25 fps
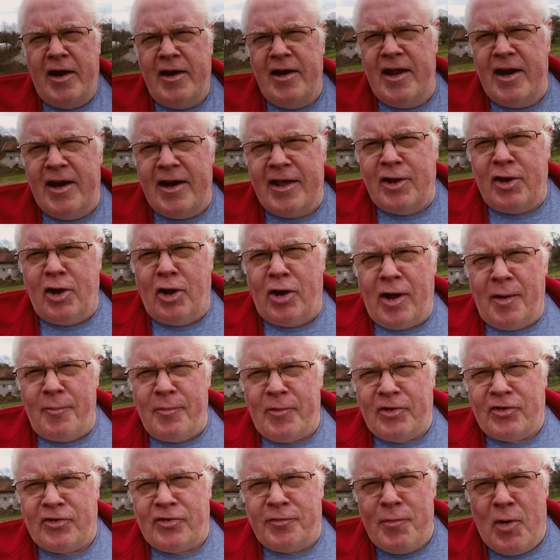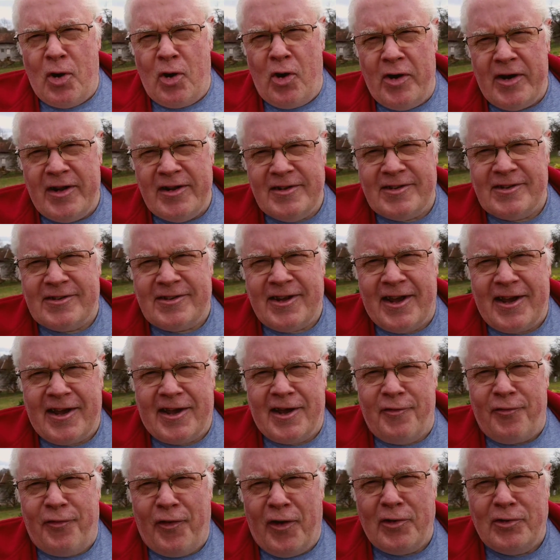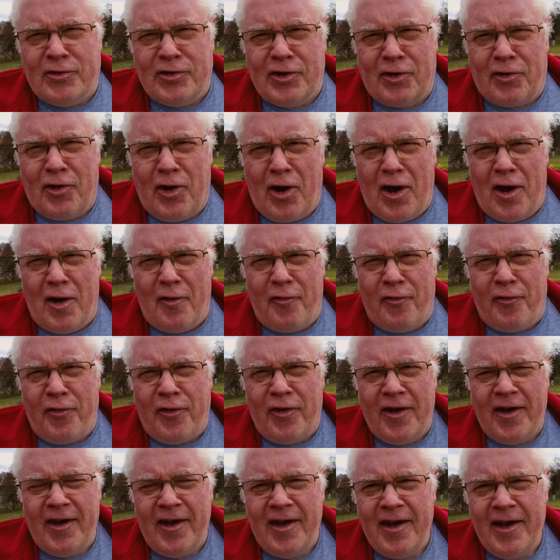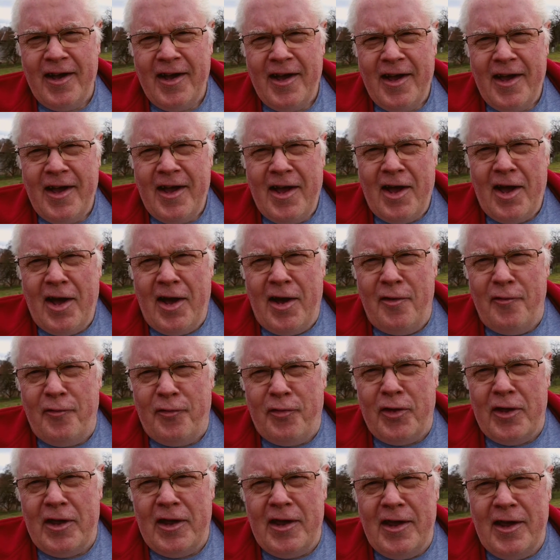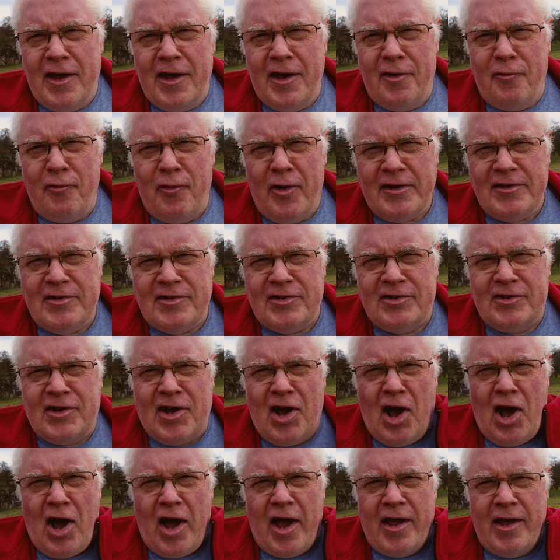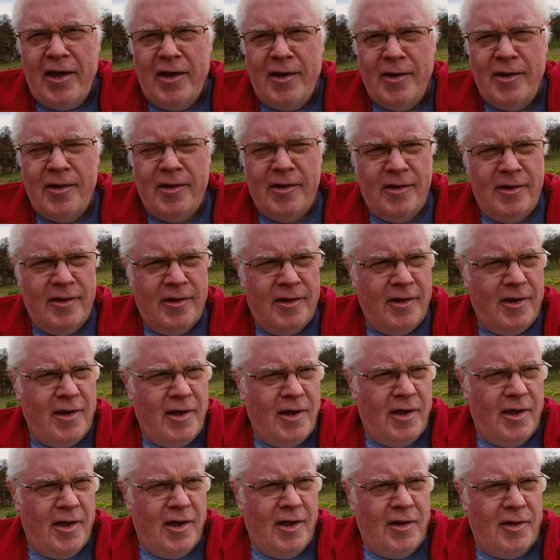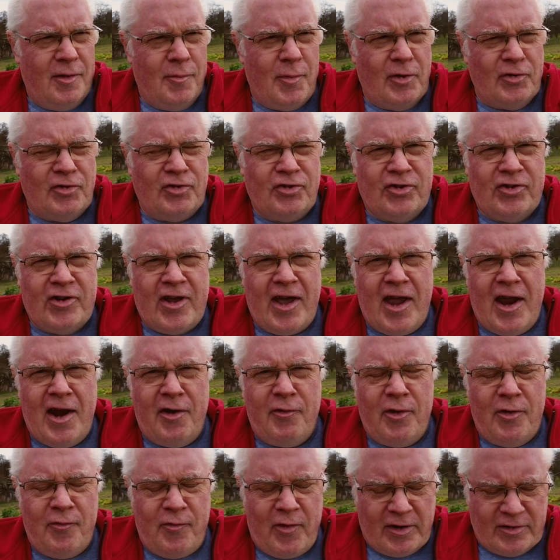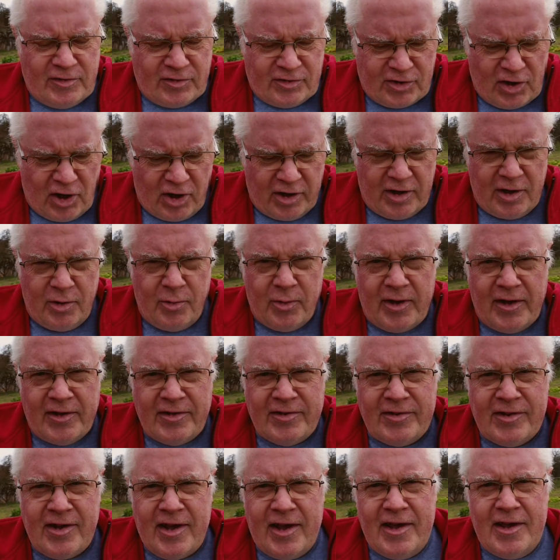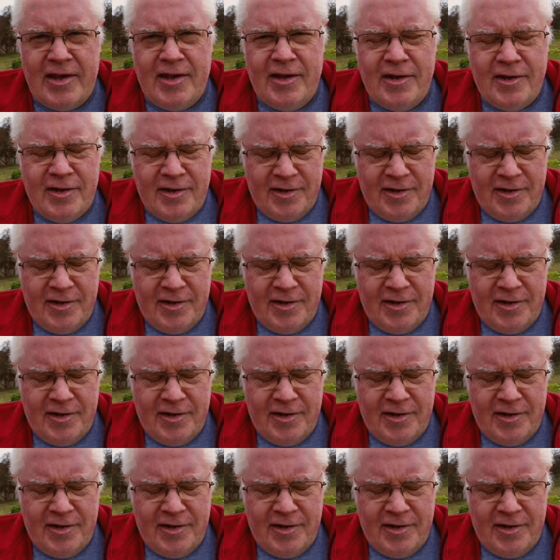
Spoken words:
nearly got up this morning to take a photograph of the red sky, the most scary red sky. You know what they say?